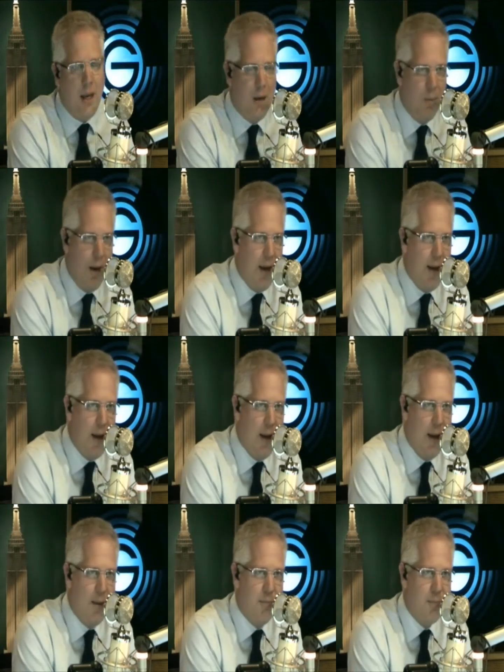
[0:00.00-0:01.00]
Anyway,
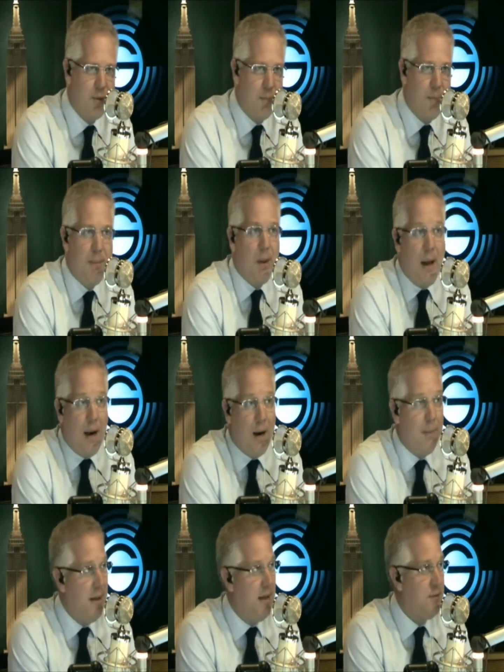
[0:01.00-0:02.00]
so people
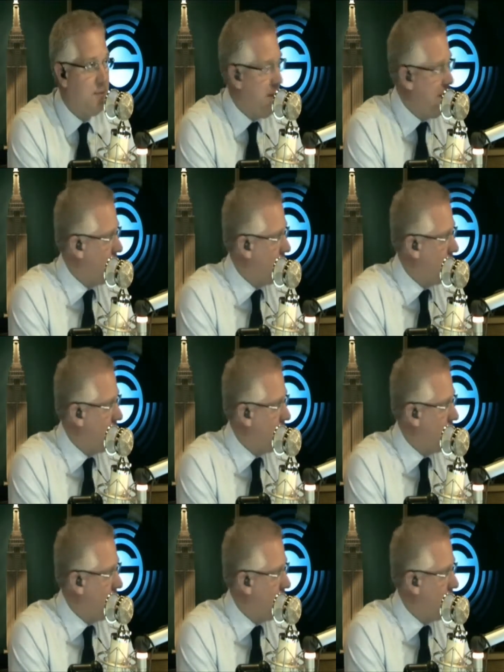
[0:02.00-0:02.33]
hire me to give